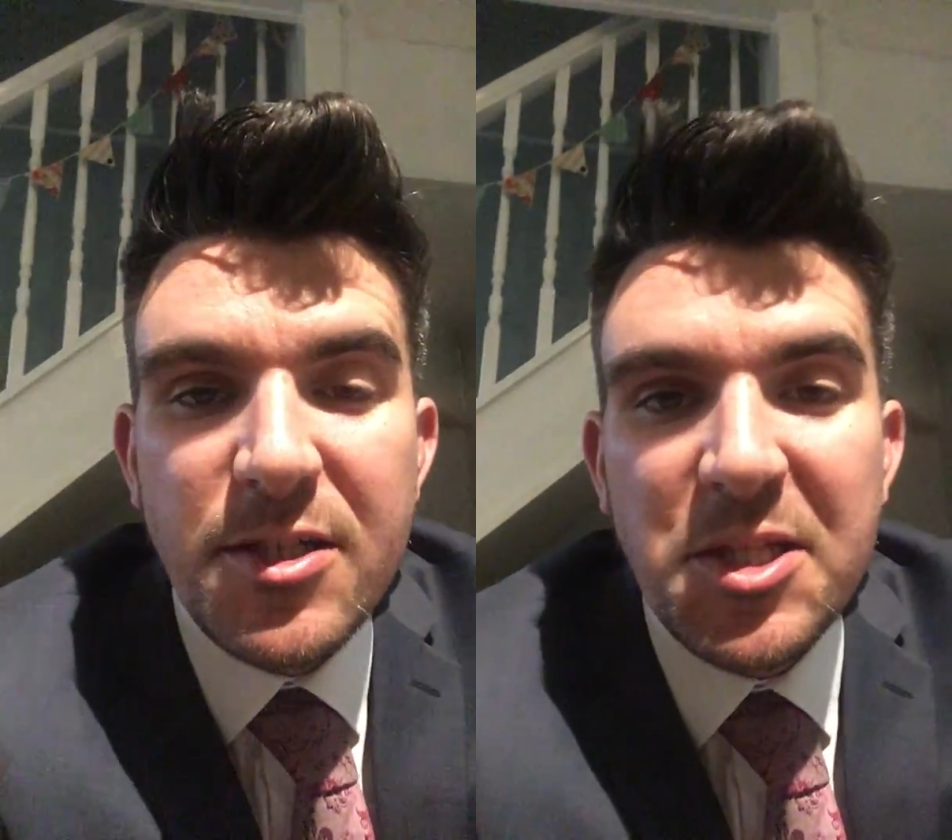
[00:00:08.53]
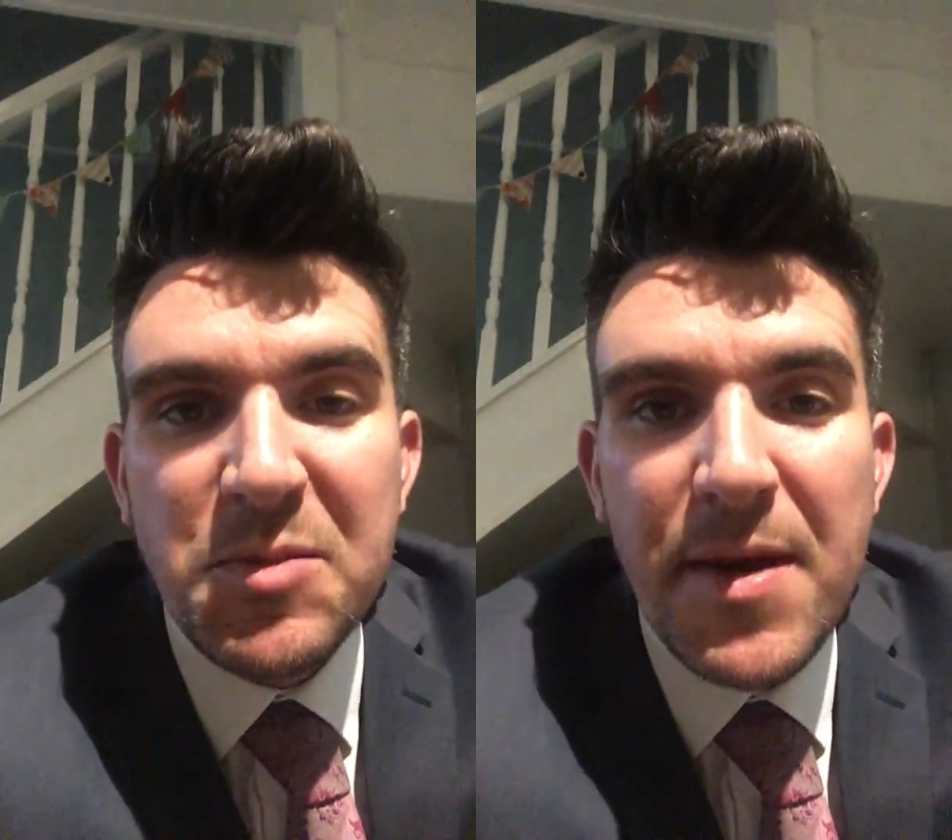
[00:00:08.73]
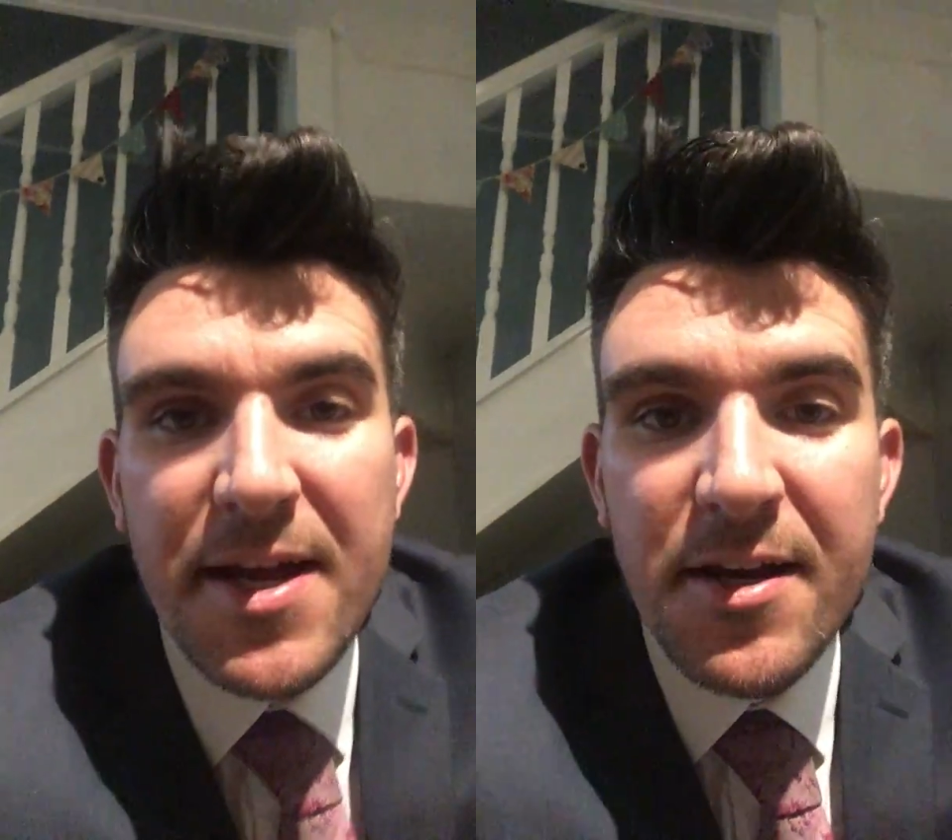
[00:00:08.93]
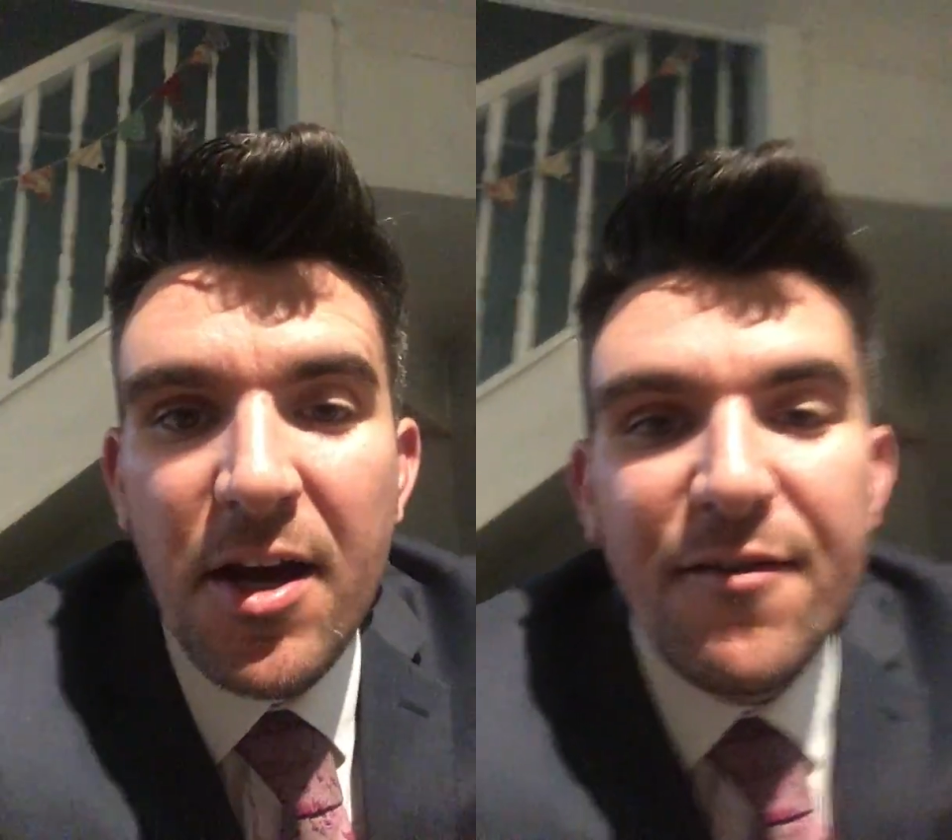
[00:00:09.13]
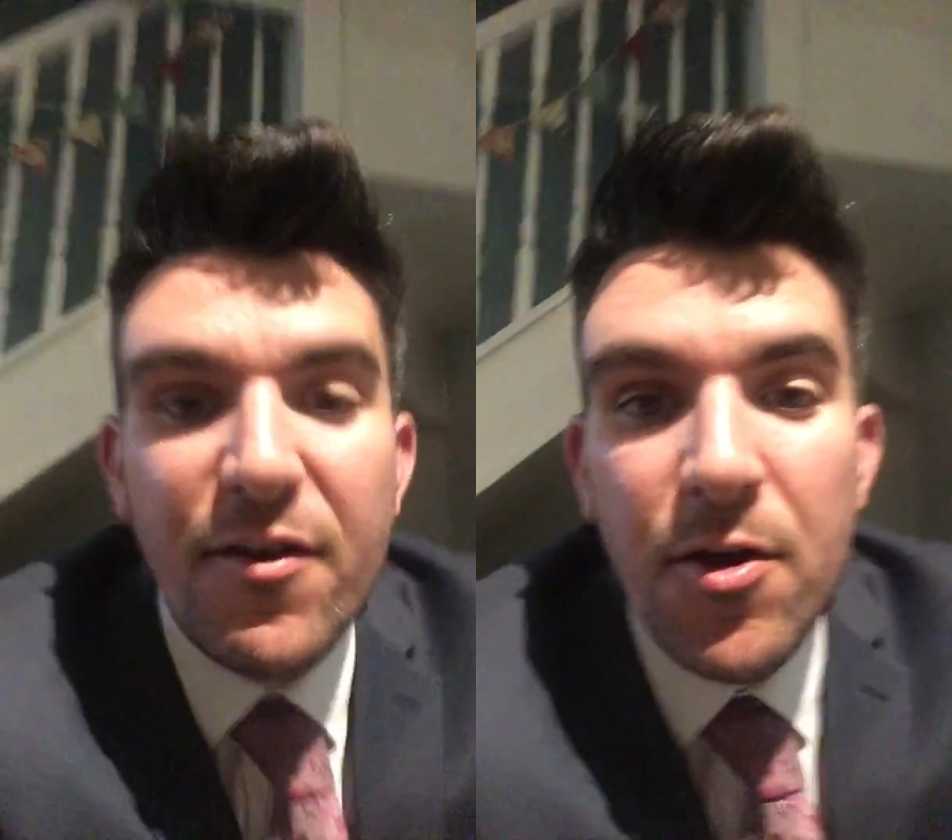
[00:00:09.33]
because it's me and an
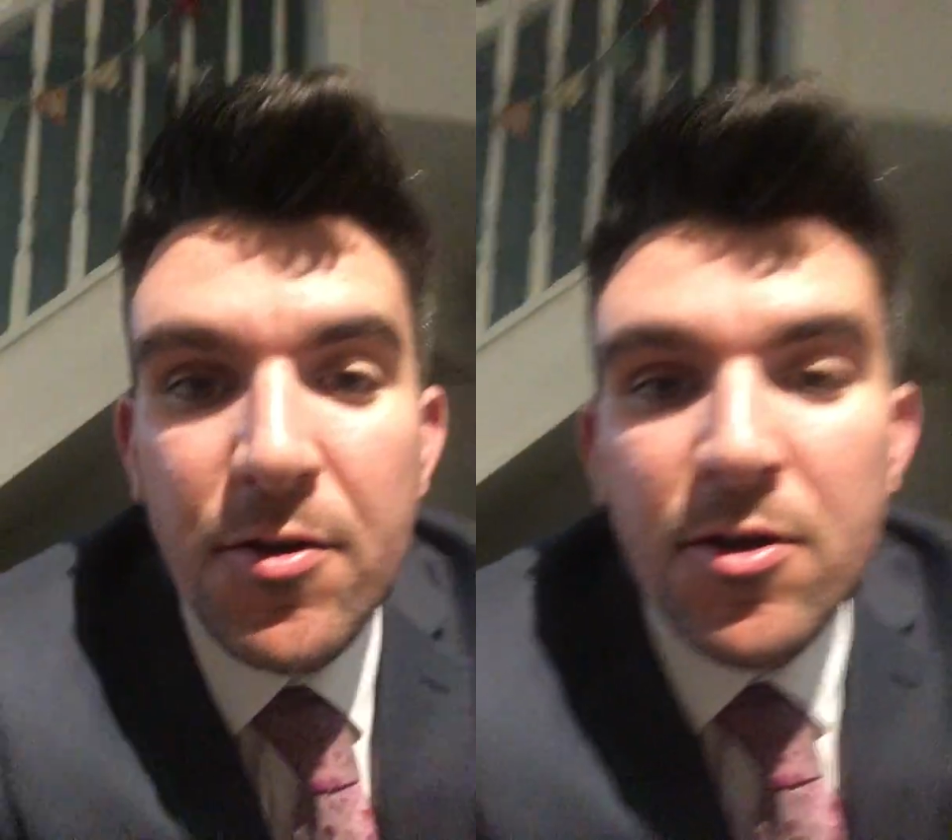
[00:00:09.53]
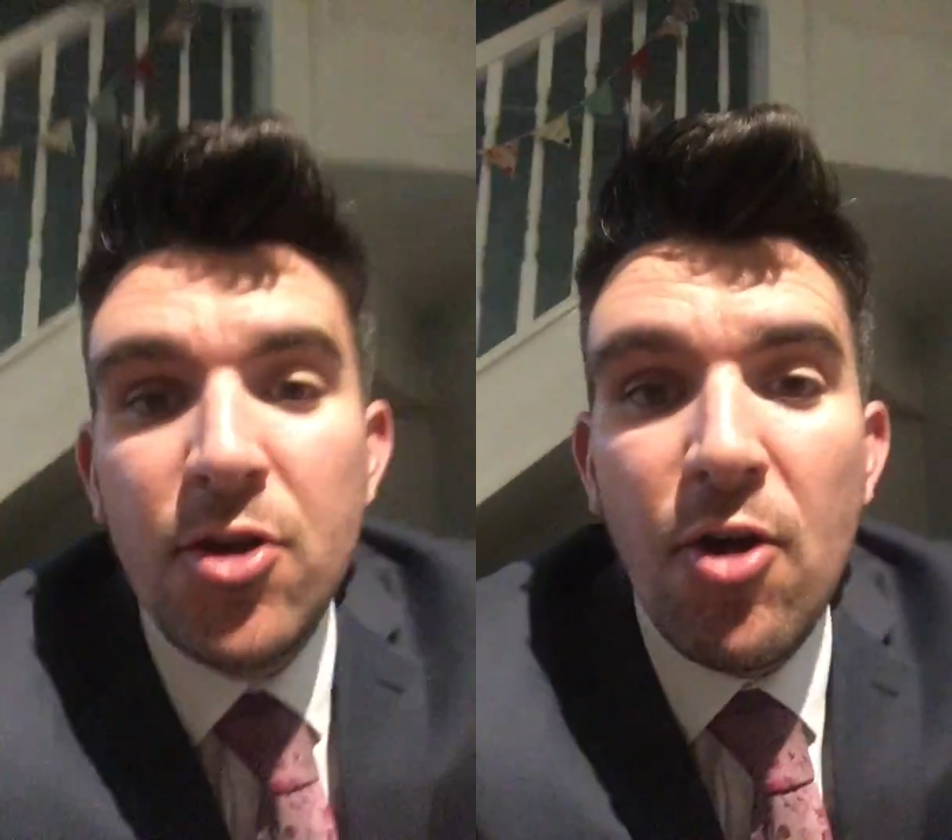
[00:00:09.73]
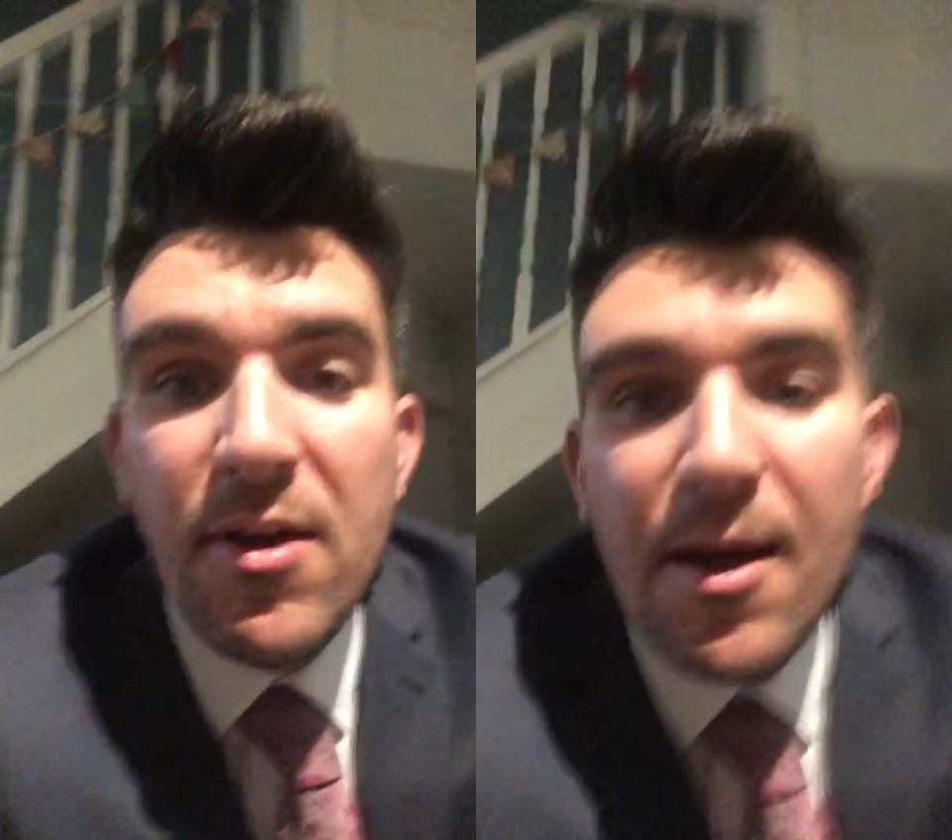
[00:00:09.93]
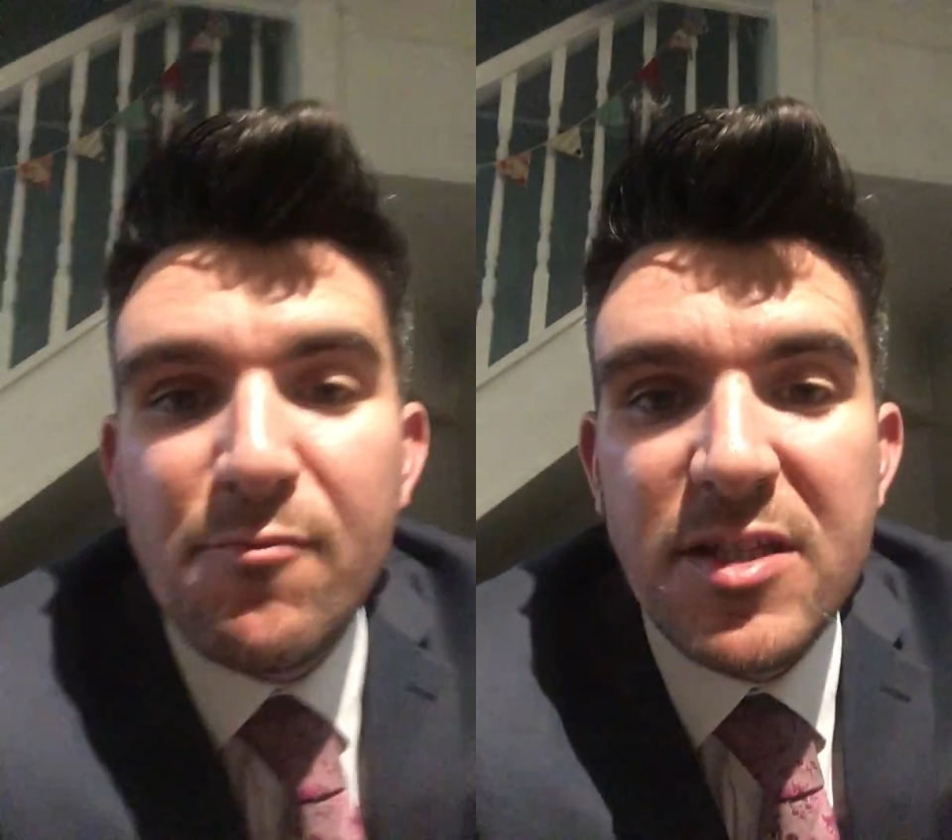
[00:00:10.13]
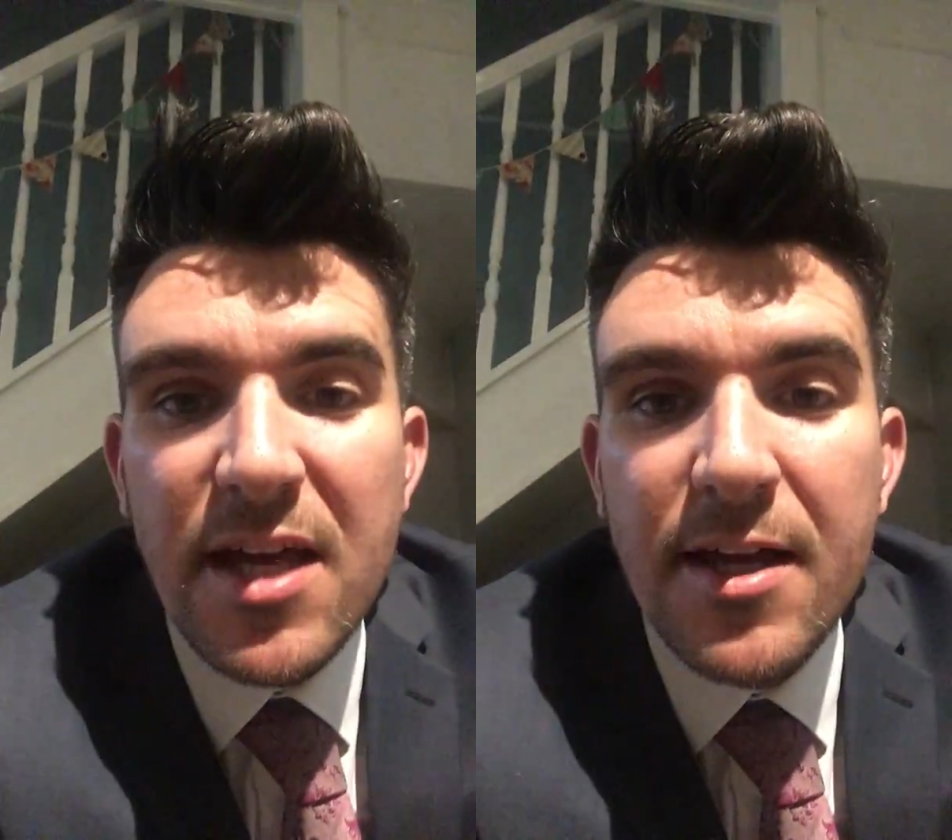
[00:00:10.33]
iPhone, no
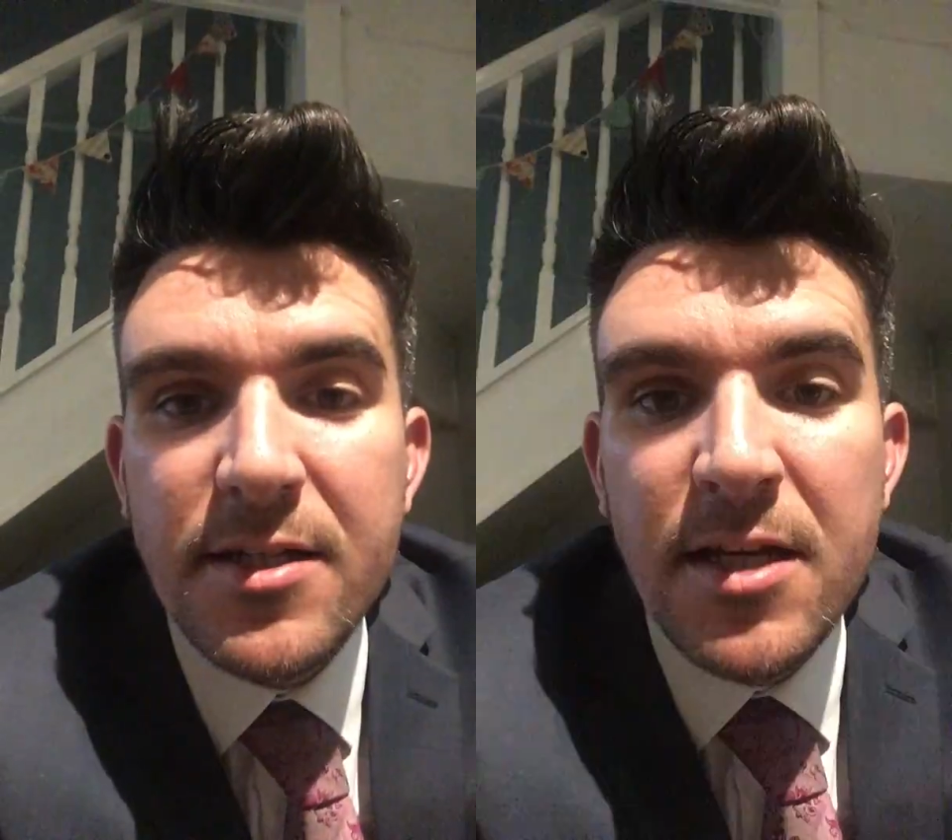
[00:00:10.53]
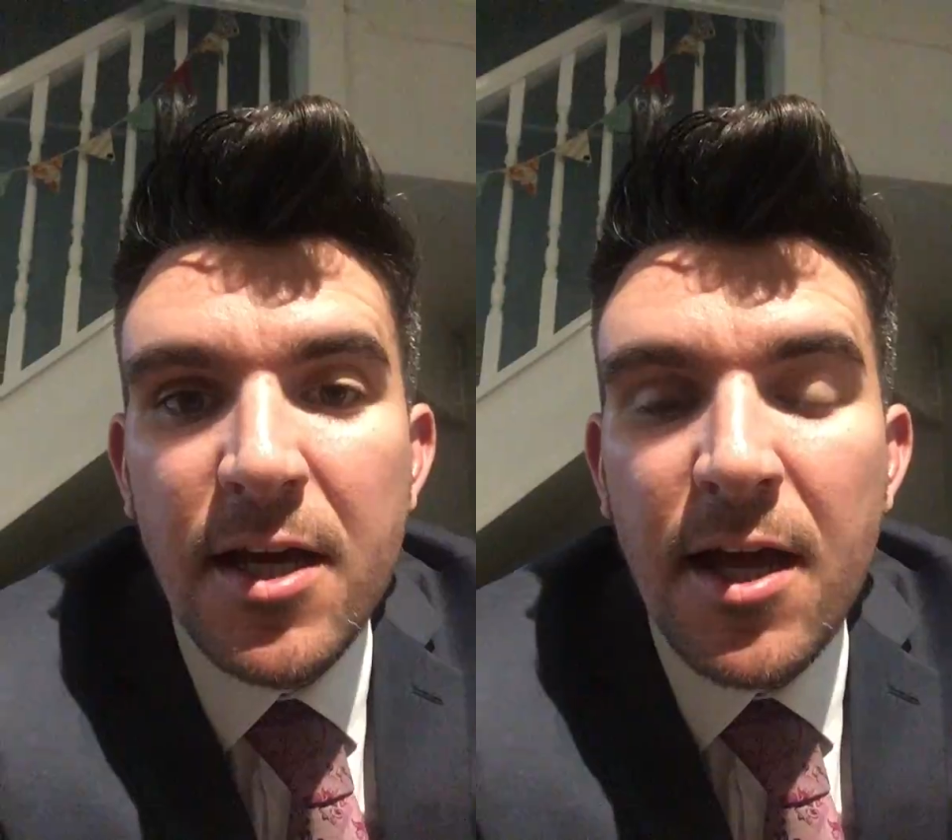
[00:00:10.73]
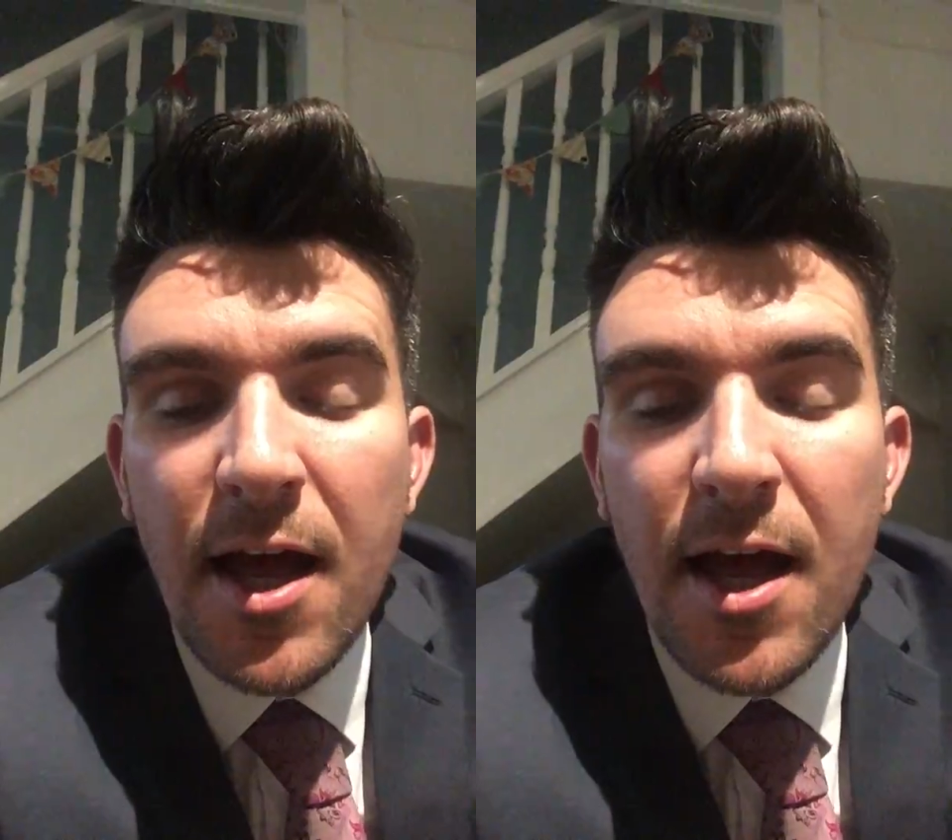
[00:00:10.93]
camera stand,